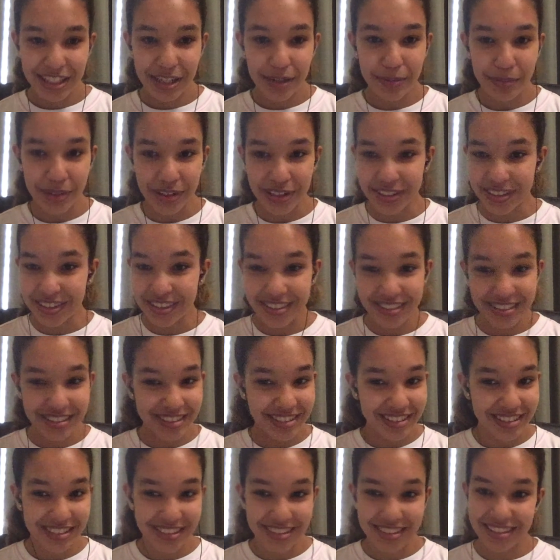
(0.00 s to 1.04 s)
But
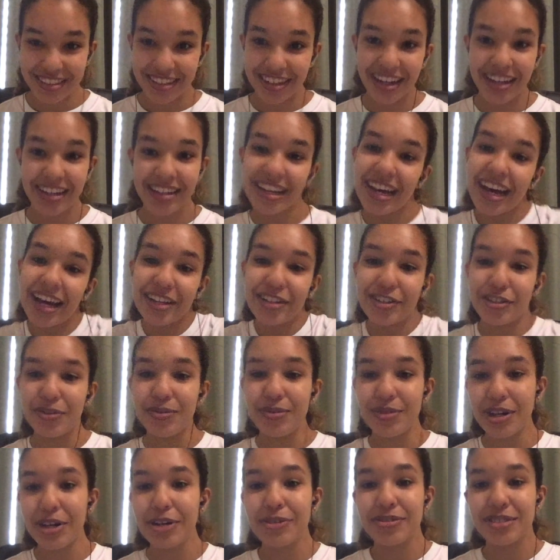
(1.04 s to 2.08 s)
I do
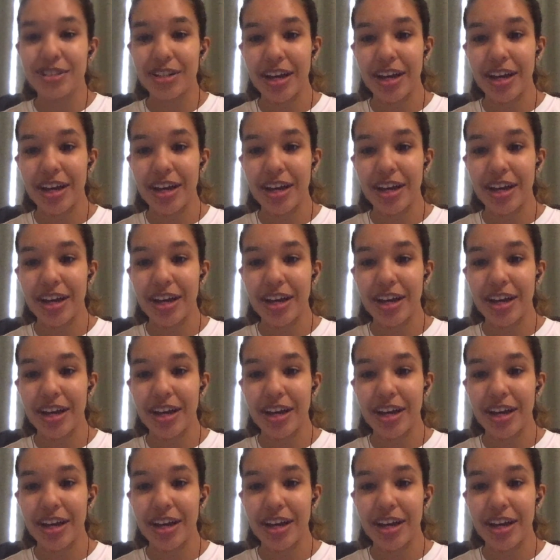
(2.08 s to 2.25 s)
know